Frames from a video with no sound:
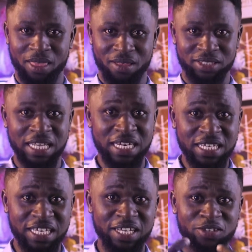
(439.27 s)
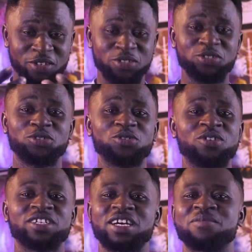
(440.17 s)
Standing here talking to you
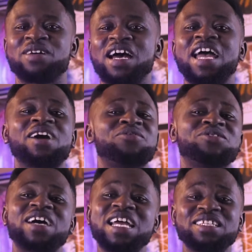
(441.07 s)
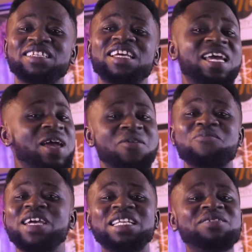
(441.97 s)
on camera, I have tried
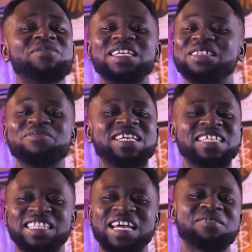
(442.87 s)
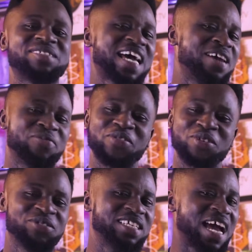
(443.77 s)
many times. I
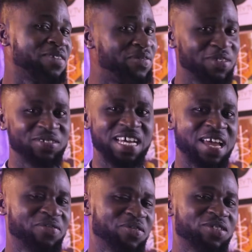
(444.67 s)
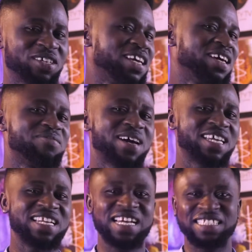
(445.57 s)
failed. But
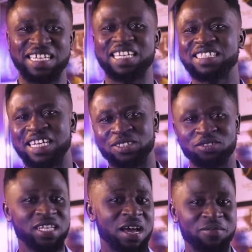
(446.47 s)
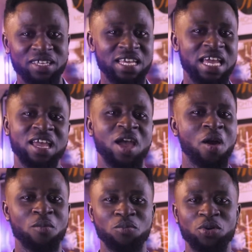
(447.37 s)
here lies the case that today I'm here
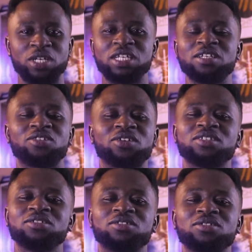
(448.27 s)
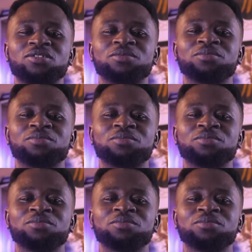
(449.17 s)
boldly talking to you.